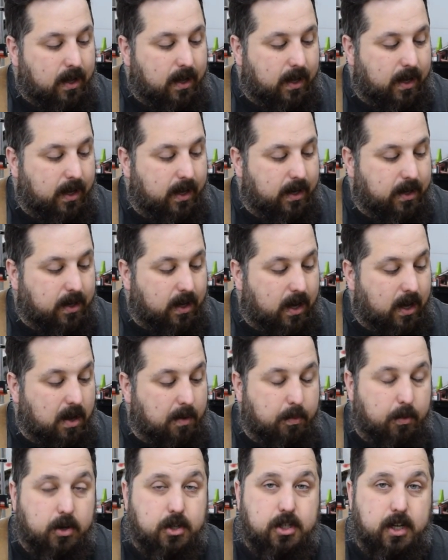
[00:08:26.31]
And I
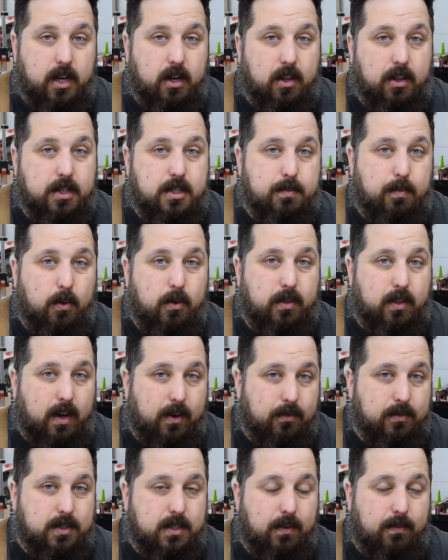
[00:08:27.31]
appreciate all the support that
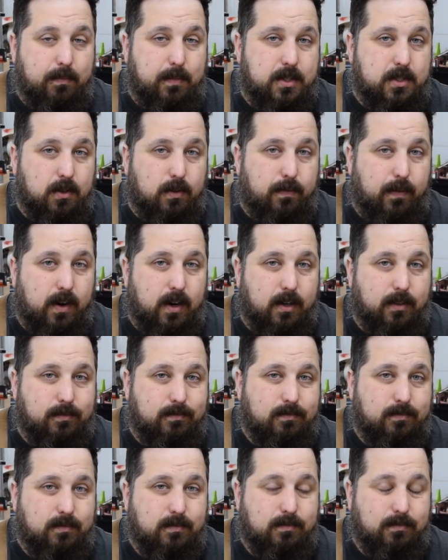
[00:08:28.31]
everyone's given me so far.
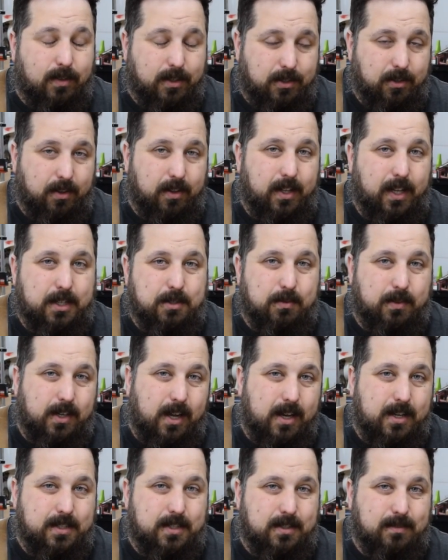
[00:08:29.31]
Until the next one,
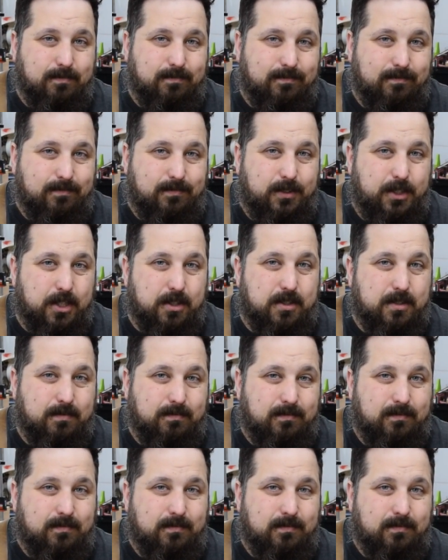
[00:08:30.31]
guys. Cheers.